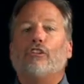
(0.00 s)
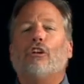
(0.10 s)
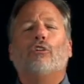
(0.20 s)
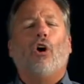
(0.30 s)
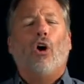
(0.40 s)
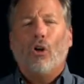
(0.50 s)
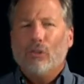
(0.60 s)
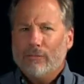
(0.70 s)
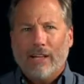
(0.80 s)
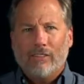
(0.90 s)
Under all
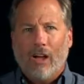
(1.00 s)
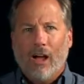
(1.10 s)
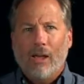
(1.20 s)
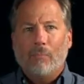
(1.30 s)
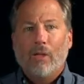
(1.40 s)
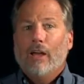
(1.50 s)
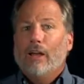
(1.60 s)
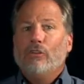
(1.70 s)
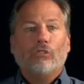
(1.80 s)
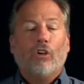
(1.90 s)
of that time,
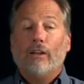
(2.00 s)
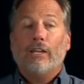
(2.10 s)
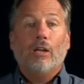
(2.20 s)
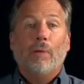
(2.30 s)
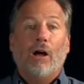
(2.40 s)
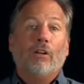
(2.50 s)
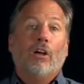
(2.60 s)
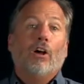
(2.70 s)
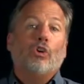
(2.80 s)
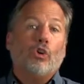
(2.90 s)
and you're talking about
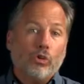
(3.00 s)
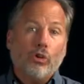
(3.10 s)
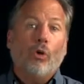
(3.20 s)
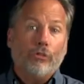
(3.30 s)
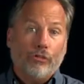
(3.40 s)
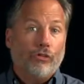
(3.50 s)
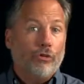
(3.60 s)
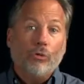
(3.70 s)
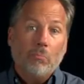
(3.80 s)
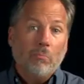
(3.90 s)
close
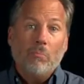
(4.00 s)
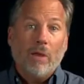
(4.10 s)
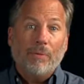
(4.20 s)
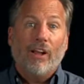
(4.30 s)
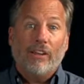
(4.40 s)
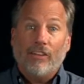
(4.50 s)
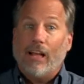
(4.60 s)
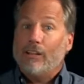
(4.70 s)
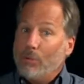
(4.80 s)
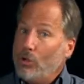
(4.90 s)
to, maybe not
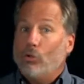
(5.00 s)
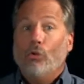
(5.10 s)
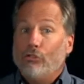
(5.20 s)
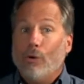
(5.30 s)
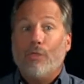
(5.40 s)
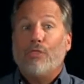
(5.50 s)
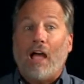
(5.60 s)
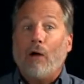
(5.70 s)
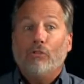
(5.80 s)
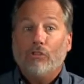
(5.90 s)
exactly, but close to
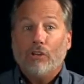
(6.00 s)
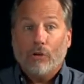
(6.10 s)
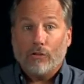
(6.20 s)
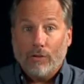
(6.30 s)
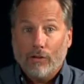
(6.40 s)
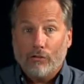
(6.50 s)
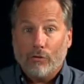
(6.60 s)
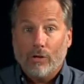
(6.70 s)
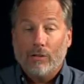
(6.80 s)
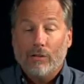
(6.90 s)
1,000 years of
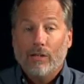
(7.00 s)
history,